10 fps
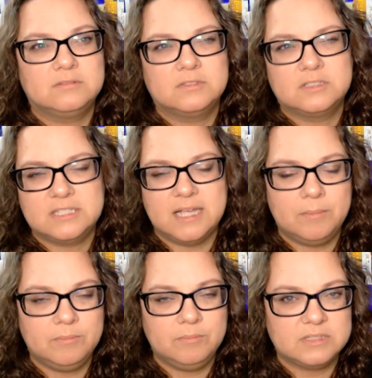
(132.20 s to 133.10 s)

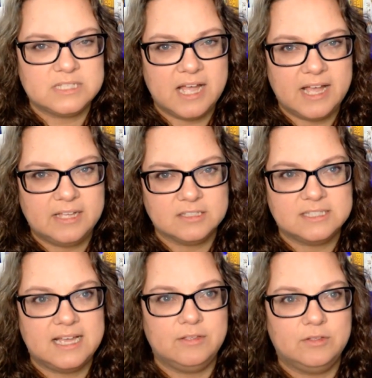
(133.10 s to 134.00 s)
tiles
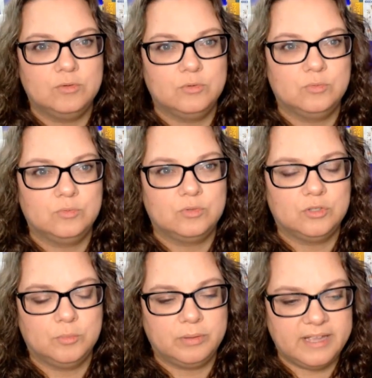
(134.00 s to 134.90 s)
that you
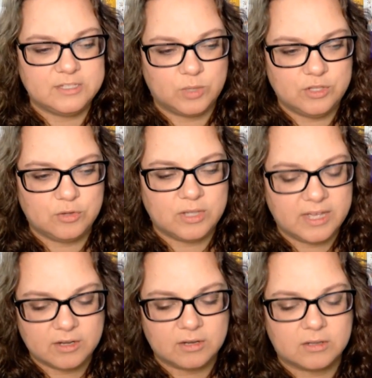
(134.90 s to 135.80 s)
place, when you
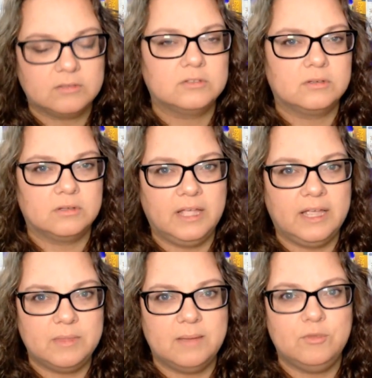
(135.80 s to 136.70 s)
kind of
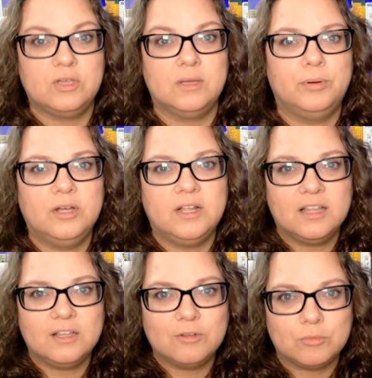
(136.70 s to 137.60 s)
claim them, you can put a
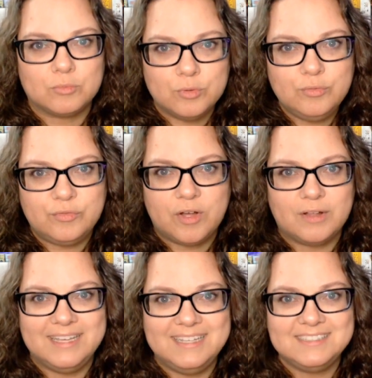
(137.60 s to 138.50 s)
little roof
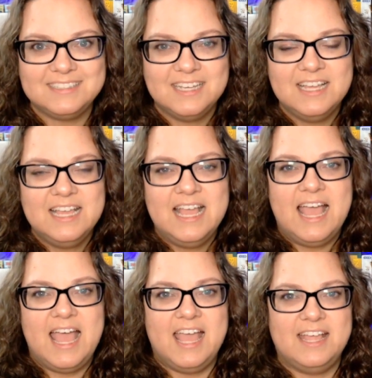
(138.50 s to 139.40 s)
on it.
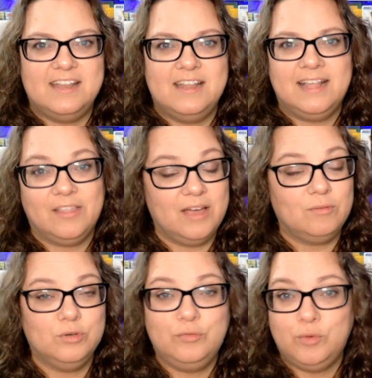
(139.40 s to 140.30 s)
And now
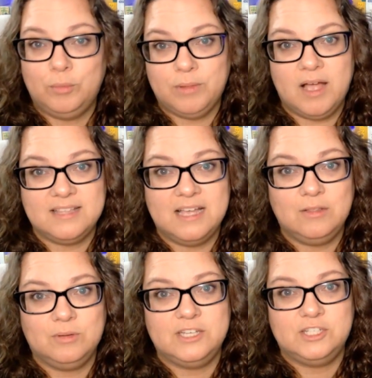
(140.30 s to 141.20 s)
that roof will block that
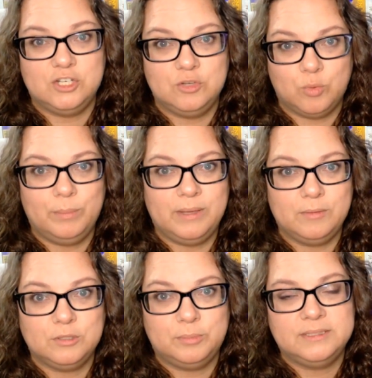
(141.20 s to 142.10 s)
location. You won't be
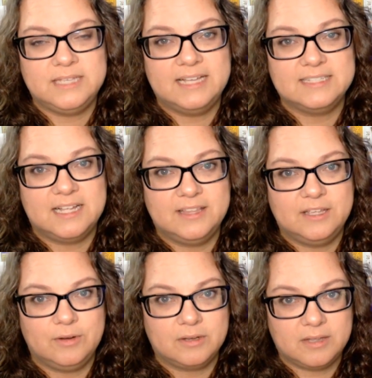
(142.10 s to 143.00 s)
able to put tiles on
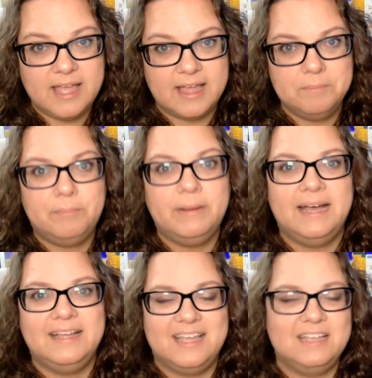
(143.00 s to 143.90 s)
there again,
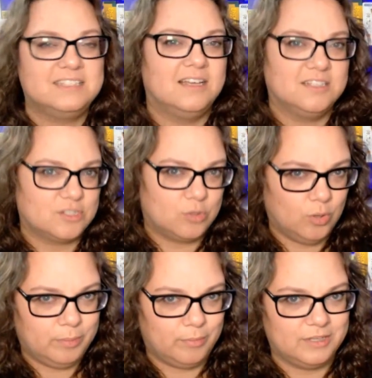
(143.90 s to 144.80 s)
but it's going to
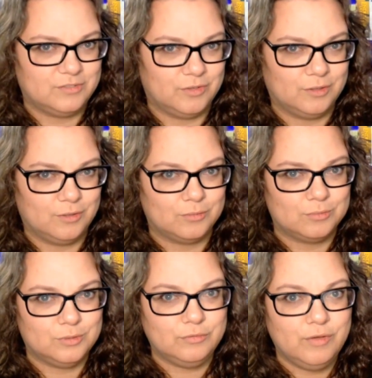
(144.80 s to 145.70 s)
score points for the little
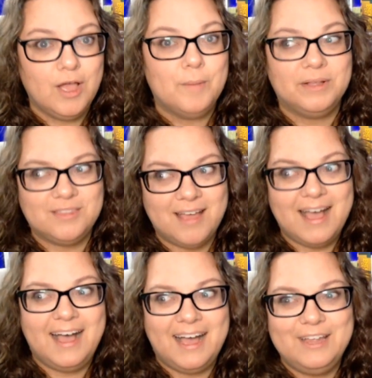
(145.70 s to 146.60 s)
roof. But the
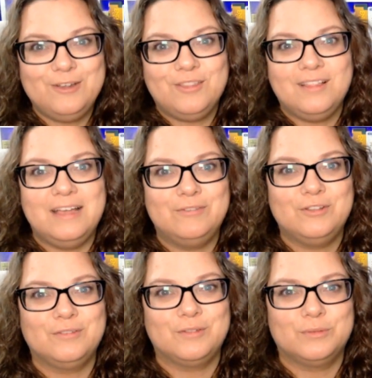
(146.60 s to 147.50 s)
higher the
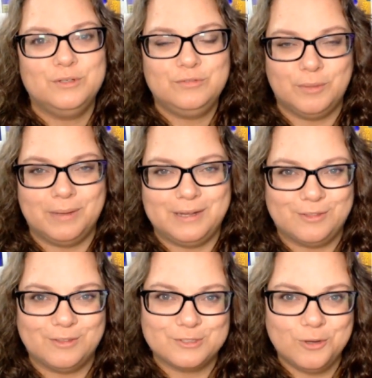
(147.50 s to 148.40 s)
level of the roof, the better
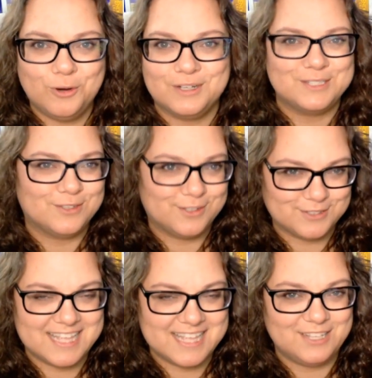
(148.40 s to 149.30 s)
the score. So
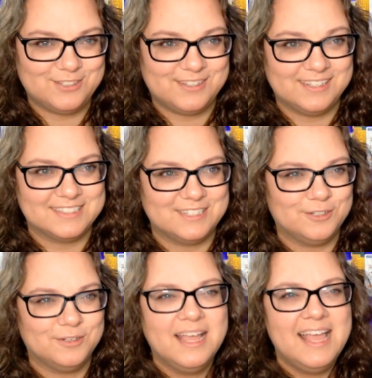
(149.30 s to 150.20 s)
there's that to
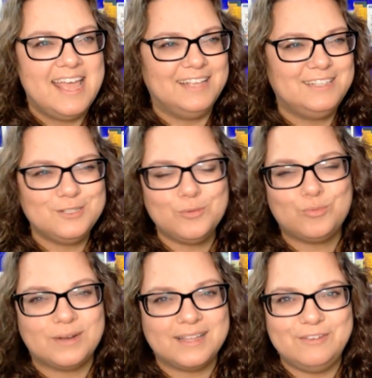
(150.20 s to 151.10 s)
consider. It's a
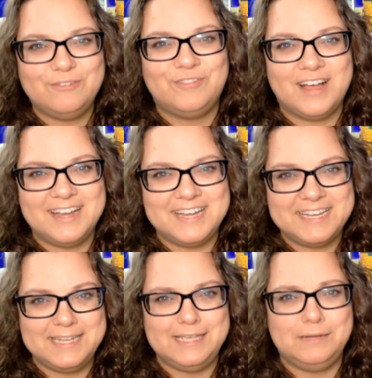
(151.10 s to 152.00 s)
really fun,
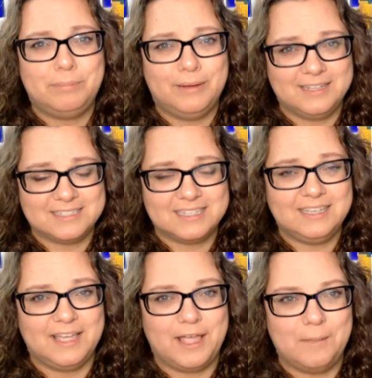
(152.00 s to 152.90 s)
neat, puzzly
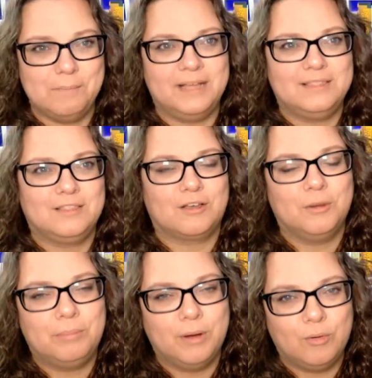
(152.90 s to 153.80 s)
game, but the
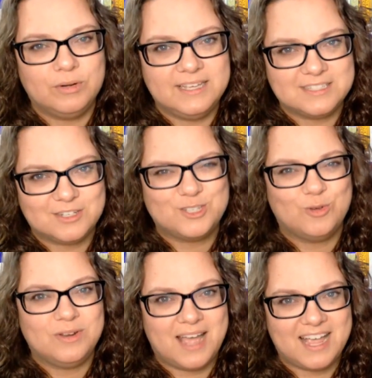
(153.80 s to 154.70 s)
components are
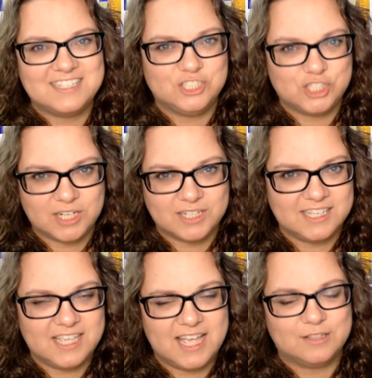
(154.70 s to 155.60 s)
so nice and
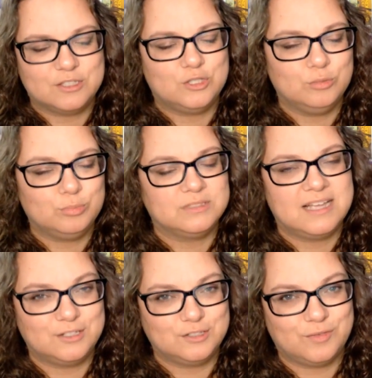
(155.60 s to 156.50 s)
chunky and super
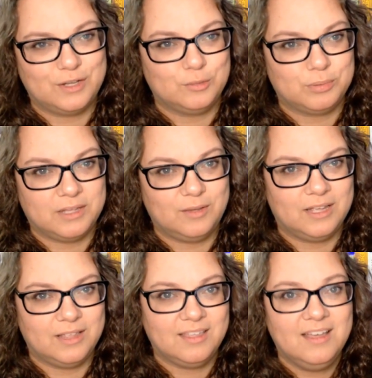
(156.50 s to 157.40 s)
satisfying to play
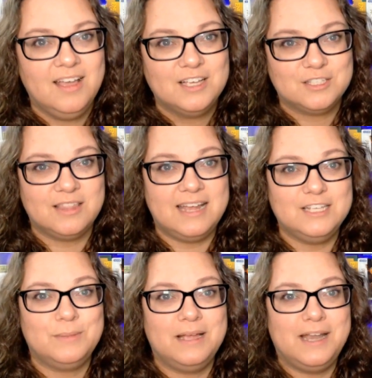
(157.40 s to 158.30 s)
with. So that
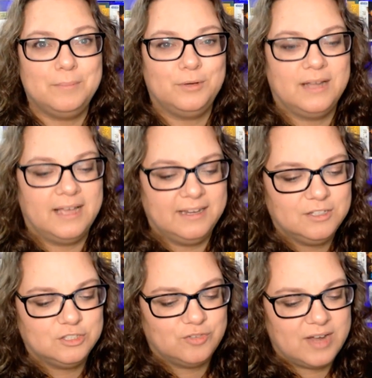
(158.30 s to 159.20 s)
is my number 9,
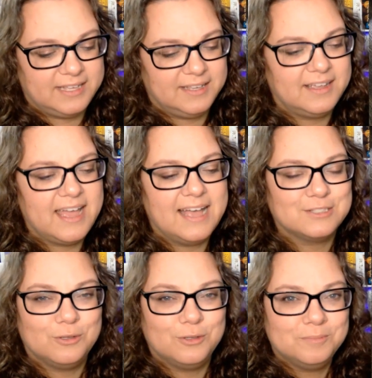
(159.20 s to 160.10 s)
Dragon
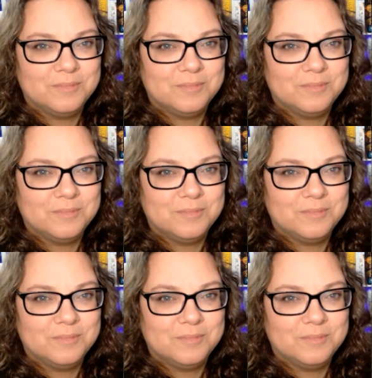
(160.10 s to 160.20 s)
Castle.